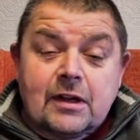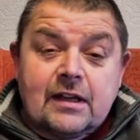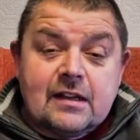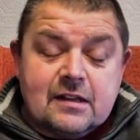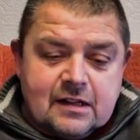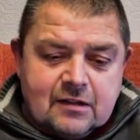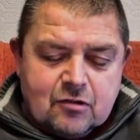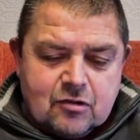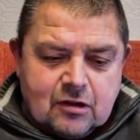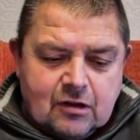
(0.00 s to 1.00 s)
when it
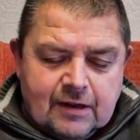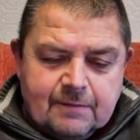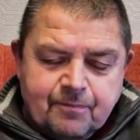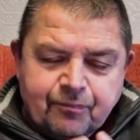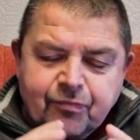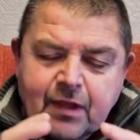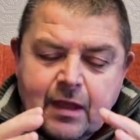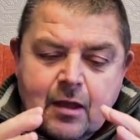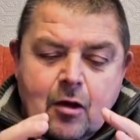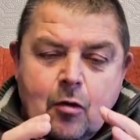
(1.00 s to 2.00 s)
continues shortly
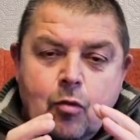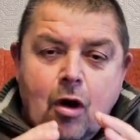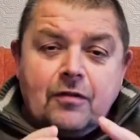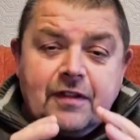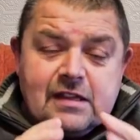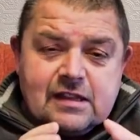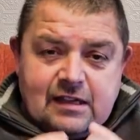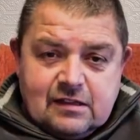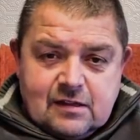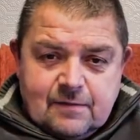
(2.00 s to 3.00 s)
what this
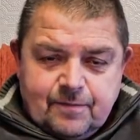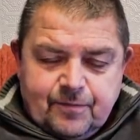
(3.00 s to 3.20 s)
is.